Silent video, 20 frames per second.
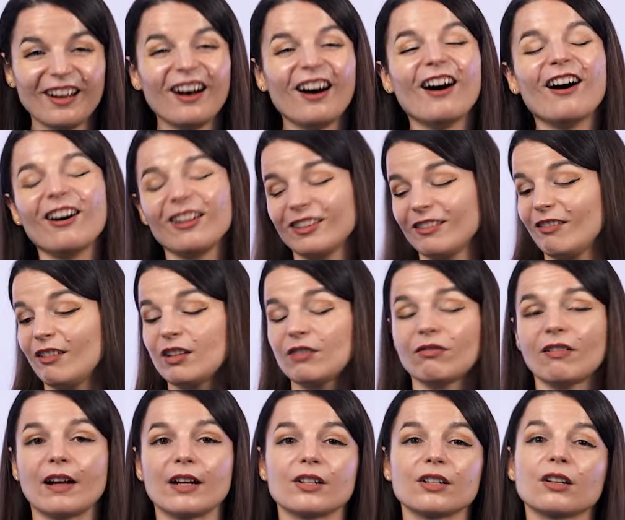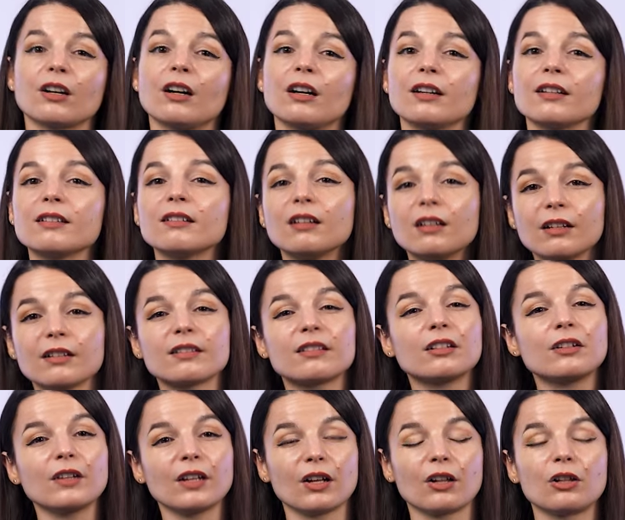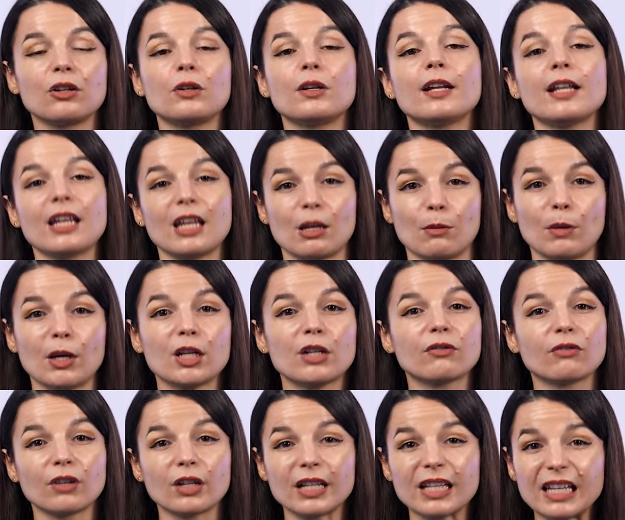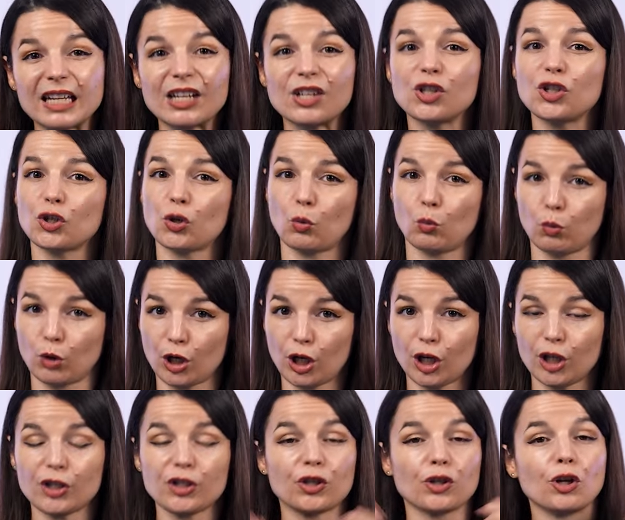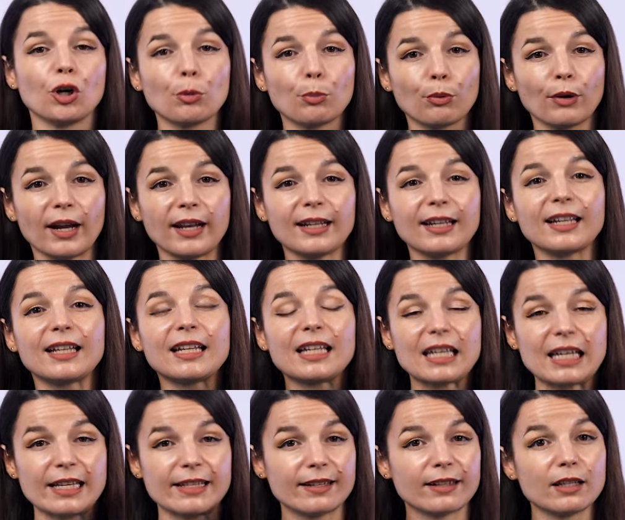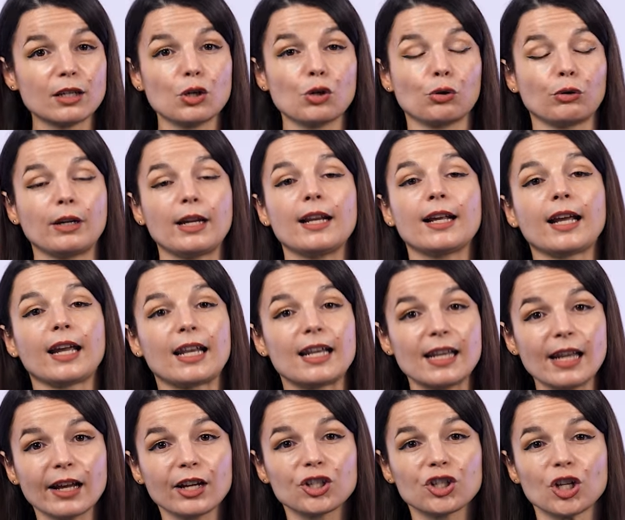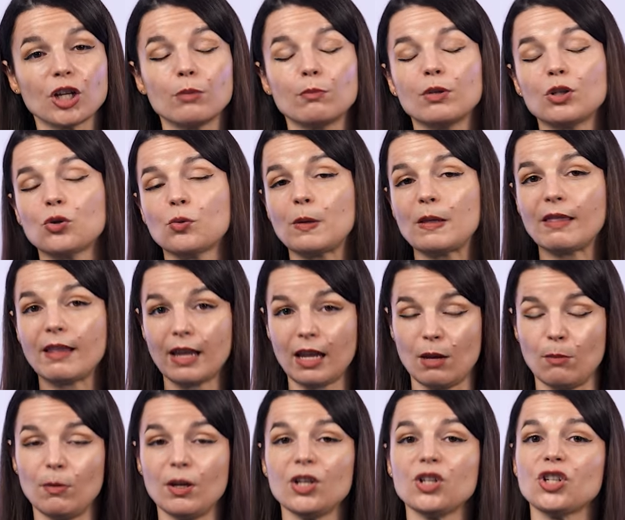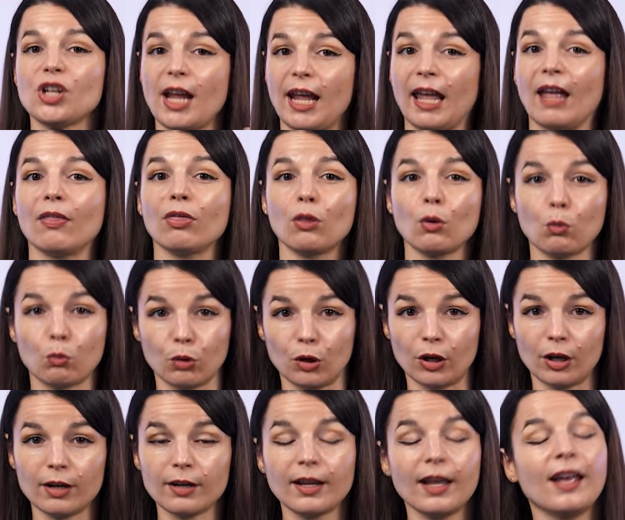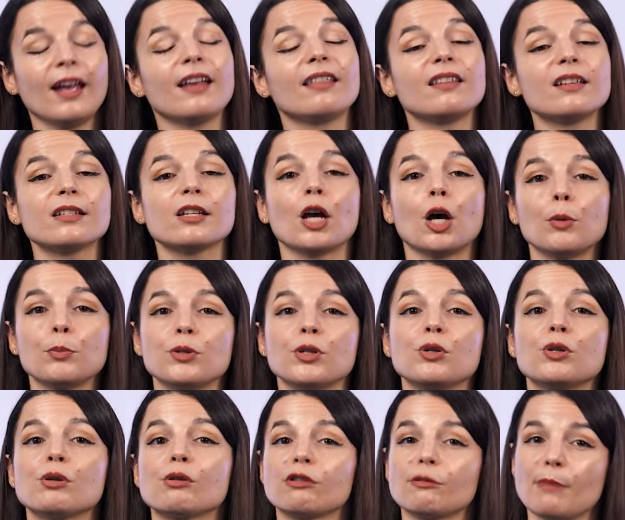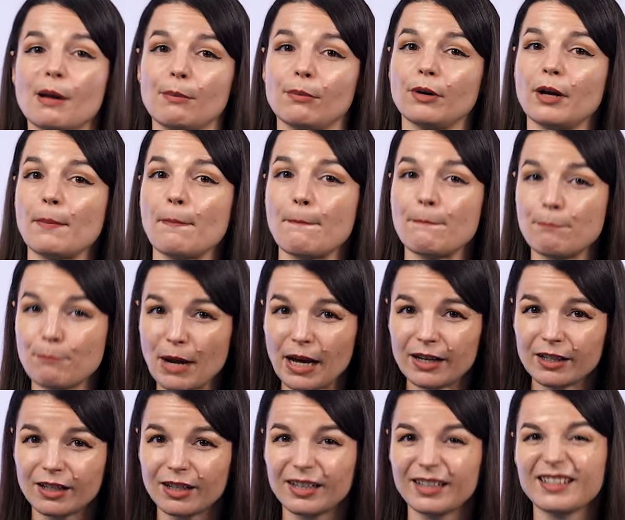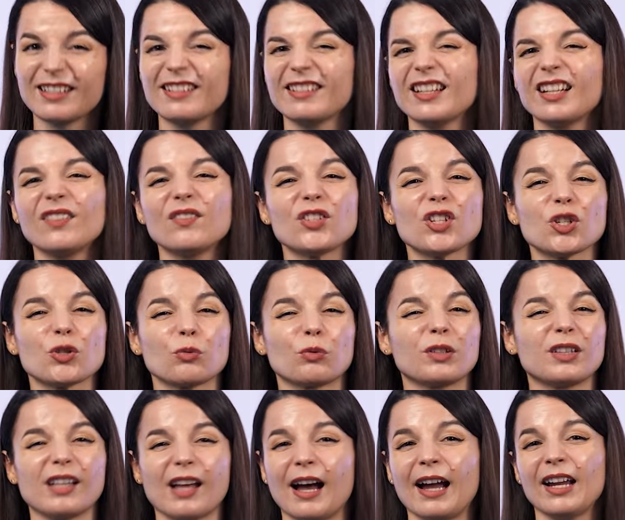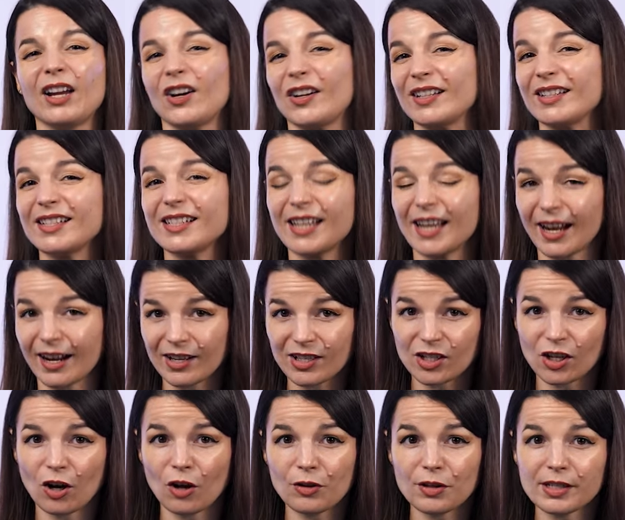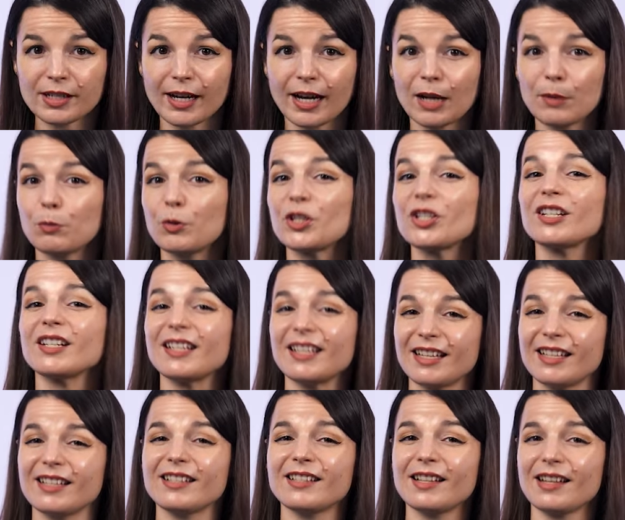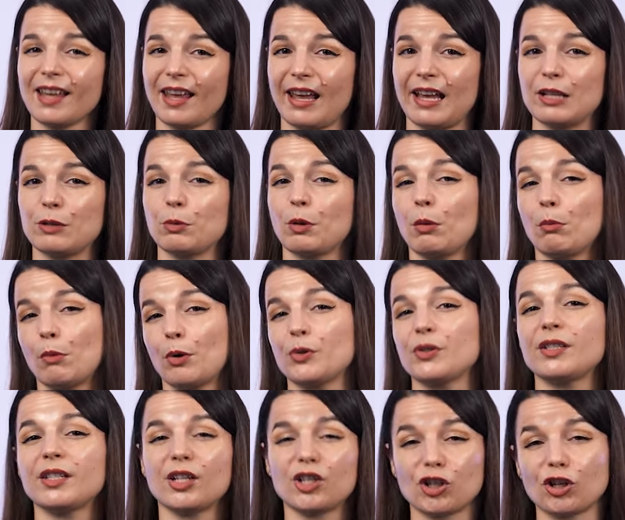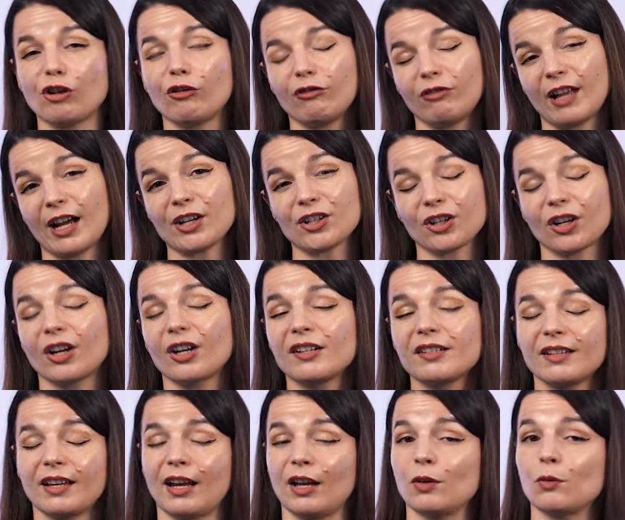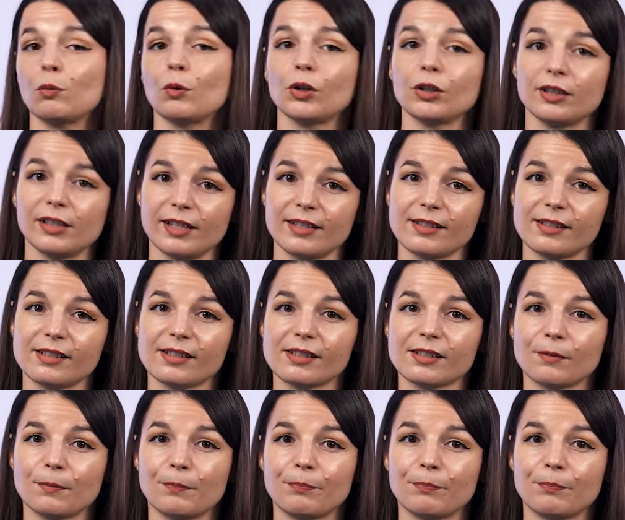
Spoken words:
All of these flashcards also include an image for each word. So your brain can easily create a connection between the image and the word, and this helps you to remember it better instead of just relying on text all the time, which is the case with most digital flashcards and word lists.